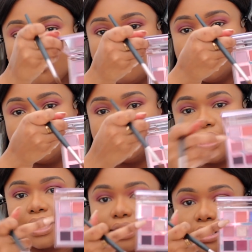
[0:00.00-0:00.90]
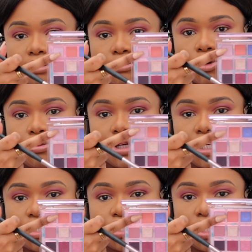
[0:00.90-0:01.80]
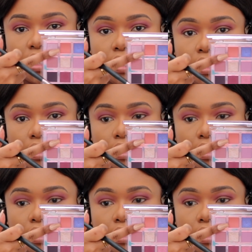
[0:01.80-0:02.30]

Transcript: which is like this more peachy